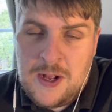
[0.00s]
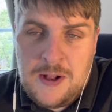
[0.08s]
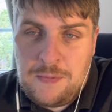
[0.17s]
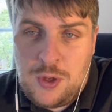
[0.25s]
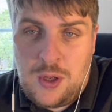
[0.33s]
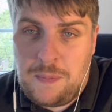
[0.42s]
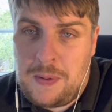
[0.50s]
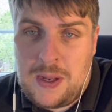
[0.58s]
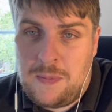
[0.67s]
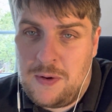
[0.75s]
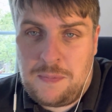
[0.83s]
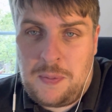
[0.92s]
You
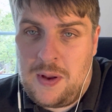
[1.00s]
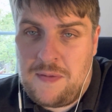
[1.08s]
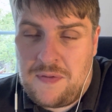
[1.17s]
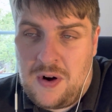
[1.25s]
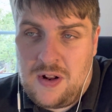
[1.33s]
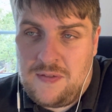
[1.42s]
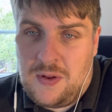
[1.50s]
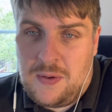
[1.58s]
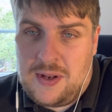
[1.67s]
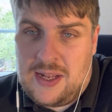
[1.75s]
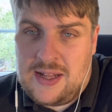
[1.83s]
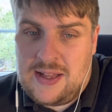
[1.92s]
beat what's put in front of you
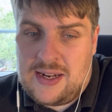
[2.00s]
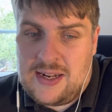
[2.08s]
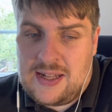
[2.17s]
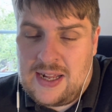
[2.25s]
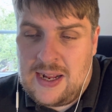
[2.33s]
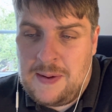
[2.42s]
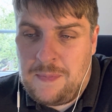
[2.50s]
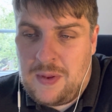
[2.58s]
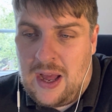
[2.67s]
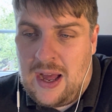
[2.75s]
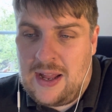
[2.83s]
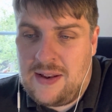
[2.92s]
at the end of the day,
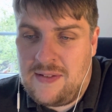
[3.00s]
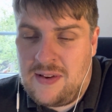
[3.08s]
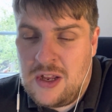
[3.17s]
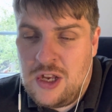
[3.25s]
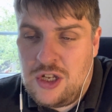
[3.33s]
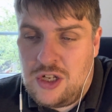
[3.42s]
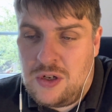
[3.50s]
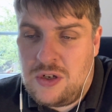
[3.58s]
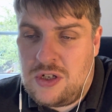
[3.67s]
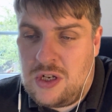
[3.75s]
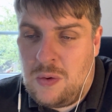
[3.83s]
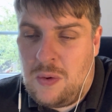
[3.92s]
and you
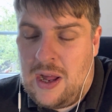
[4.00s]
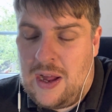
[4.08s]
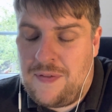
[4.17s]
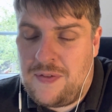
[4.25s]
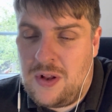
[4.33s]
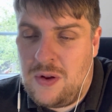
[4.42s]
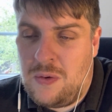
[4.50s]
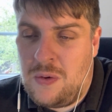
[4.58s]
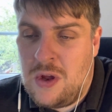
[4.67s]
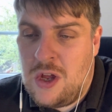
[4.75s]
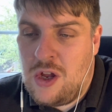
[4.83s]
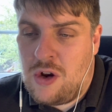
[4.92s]
still have to
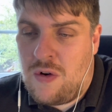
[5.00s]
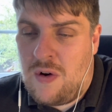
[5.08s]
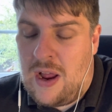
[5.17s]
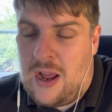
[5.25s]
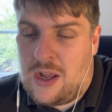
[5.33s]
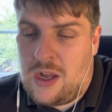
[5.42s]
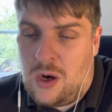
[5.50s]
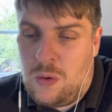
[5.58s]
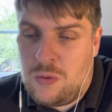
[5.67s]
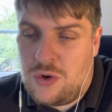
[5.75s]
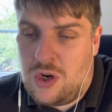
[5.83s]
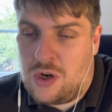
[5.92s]
create a
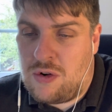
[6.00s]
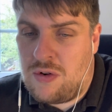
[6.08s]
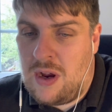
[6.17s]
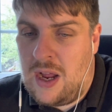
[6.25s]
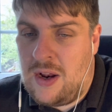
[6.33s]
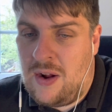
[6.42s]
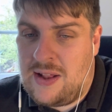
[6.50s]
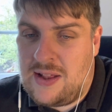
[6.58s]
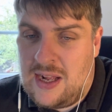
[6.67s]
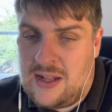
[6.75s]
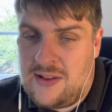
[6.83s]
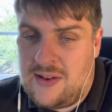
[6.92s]
culture, create an
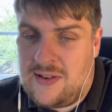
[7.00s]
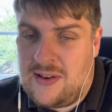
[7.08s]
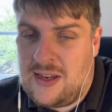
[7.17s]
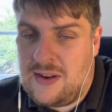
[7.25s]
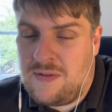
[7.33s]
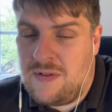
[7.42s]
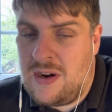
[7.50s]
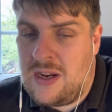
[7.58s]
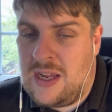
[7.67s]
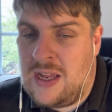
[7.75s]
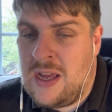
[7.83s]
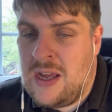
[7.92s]
identity, and
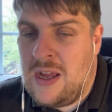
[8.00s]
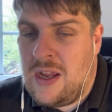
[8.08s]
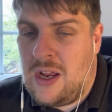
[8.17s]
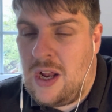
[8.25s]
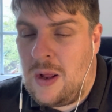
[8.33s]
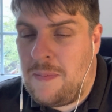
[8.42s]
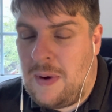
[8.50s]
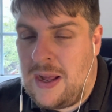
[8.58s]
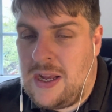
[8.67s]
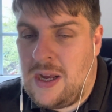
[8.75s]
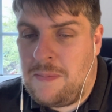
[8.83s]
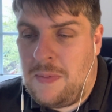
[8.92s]
really,
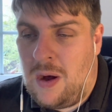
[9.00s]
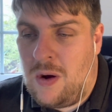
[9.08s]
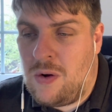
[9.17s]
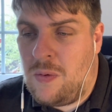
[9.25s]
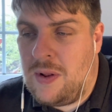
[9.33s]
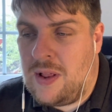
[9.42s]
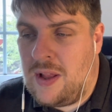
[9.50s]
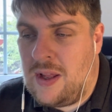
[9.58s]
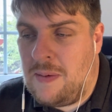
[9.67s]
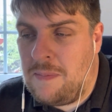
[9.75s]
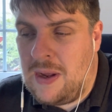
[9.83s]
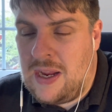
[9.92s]
make a mark with
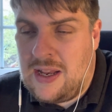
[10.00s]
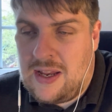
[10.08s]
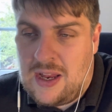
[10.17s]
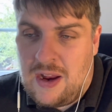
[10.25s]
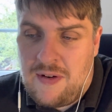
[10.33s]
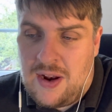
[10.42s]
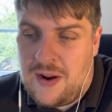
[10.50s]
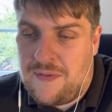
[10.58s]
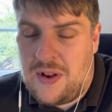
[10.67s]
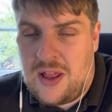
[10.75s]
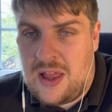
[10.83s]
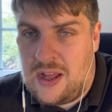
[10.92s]
the media and
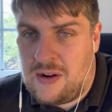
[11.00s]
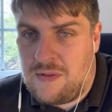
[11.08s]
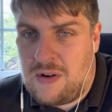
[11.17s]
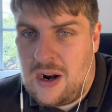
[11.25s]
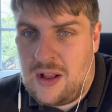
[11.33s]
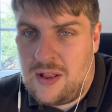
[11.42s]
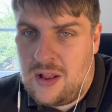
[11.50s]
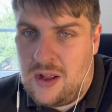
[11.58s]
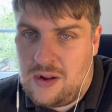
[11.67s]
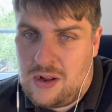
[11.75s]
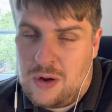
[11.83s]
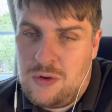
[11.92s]
everything around
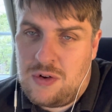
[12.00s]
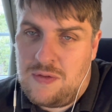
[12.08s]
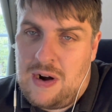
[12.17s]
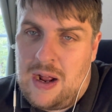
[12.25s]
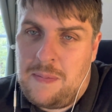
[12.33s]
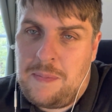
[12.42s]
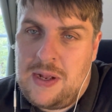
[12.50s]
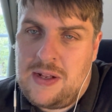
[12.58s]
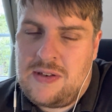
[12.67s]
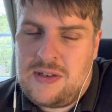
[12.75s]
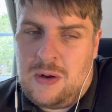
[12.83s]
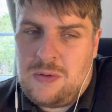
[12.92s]
that goes around being
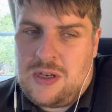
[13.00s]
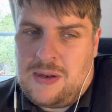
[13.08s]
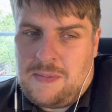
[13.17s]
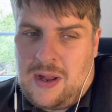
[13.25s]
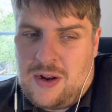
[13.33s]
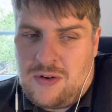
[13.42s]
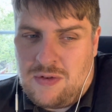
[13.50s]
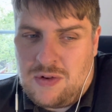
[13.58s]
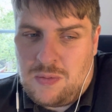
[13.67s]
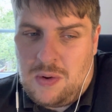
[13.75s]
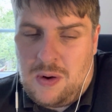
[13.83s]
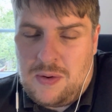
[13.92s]
Celtic manager as
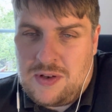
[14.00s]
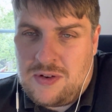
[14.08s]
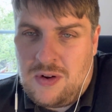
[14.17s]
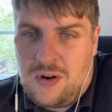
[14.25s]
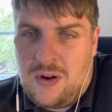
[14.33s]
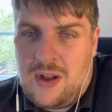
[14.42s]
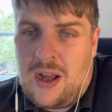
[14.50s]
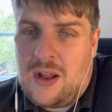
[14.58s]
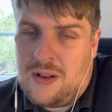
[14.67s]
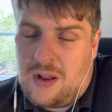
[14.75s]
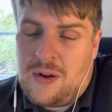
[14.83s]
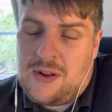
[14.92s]
well. It's not,
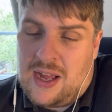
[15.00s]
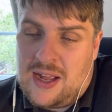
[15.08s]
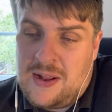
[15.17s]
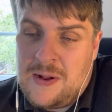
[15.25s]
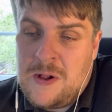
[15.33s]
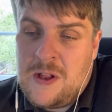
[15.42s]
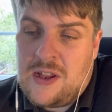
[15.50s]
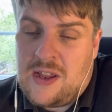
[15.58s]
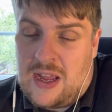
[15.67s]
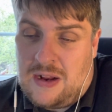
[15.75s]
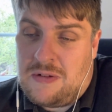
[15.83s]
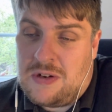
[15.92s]
okay,
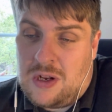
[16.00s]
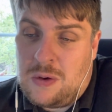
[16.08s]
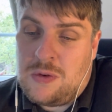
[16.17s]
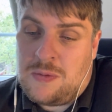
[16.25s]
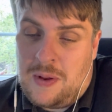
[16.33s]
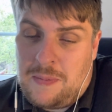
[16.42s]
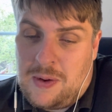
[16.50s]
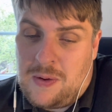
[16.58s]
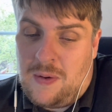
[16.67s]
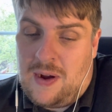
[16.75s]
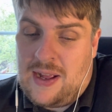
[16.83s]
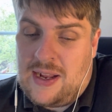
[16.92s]
getting results may be
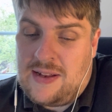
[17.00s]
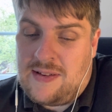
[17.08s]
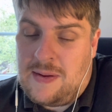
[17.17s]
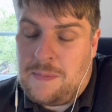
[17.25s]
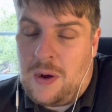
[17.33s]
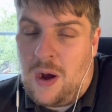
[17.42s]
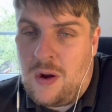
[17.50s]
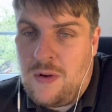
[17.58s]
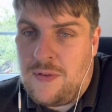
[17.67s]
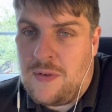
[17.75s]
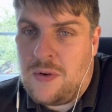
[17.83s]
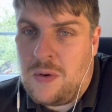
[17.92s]
quite easy, but
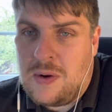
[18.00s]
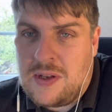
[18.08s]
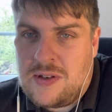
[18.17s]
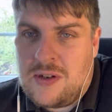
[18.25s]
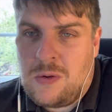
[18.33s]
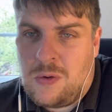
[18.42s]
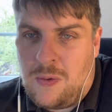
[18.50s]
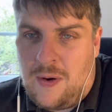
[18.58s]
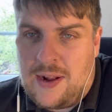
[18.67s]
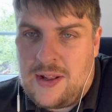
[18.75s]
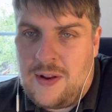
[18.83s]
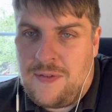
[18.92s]
overall it's still
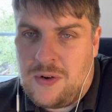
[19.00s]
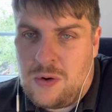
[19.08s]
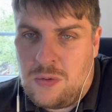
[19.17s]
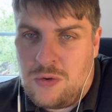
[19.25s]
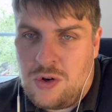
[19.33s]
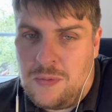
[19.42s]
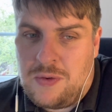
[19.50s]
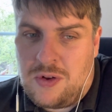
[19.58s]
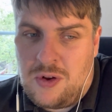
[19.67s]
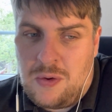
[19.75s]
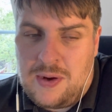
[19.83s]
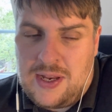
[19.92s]
quite a difficult job to
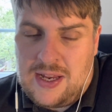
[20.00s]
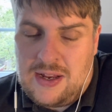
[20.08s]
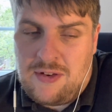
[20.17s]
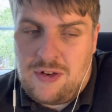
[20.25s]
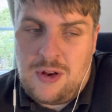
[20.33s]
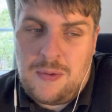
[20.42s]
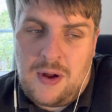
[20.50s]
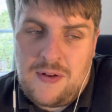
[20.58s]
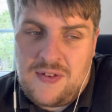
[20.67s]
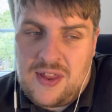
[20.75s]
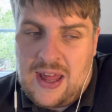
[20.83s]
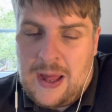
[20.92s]
do what you need to do
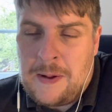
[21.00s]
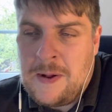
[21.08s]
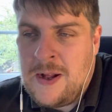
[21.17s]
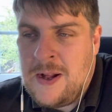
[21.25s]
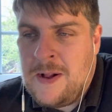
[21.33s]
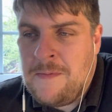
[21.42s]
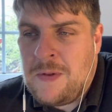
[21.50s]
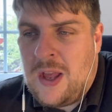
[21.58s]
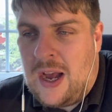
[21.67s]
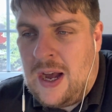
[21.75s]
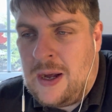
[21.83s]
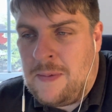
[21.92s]
over there.
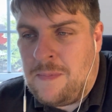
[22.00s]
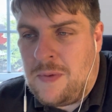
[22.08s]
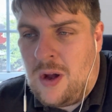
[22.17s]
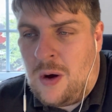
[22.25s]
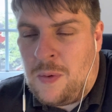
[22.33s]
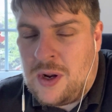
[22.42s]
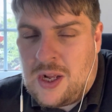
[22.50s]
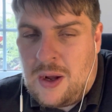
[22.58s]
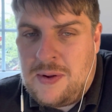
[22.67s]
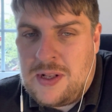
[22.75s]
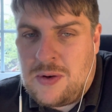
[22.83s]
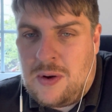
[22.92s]
I want to go
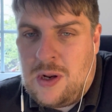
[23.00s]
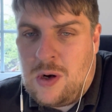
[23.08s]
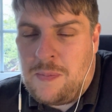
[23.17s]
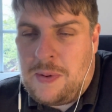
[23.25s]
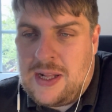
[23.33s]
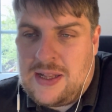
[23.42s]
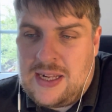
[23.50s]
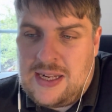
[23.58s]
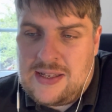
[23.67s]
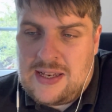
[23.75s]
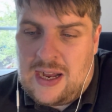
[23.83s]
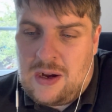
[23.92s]
into a little bit of
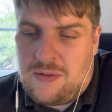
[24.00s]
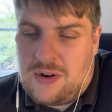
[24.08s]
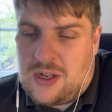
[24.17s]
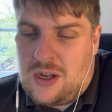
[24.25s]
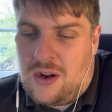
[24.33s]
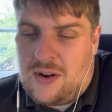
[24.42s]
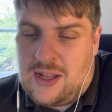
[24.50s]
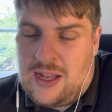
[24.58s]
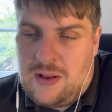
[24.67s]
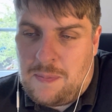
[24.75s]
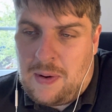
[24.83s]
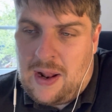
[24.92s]
detail regarding
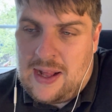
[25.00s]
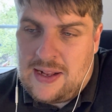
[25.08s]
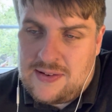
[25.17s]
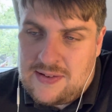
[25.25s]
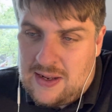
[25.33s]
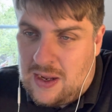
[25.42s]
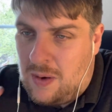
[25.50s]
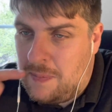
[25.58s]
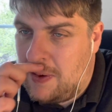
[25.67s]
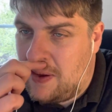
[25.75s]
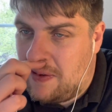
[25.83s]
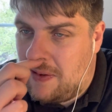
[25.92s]
his playing style
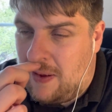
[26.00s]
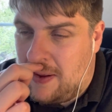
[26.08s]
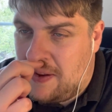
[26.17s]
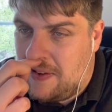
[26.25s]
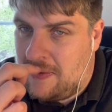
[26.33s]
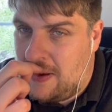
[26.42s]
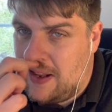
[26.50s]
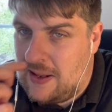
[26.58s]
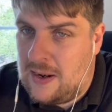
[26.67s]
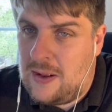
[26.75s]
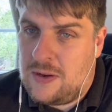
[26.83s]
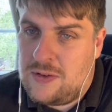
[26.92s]
because, like I say, the
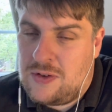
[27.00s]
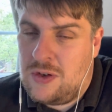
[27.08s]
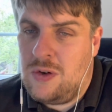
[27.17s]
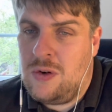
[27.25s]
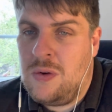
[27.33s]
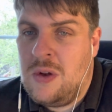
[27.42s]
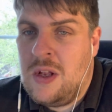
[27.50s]
last two,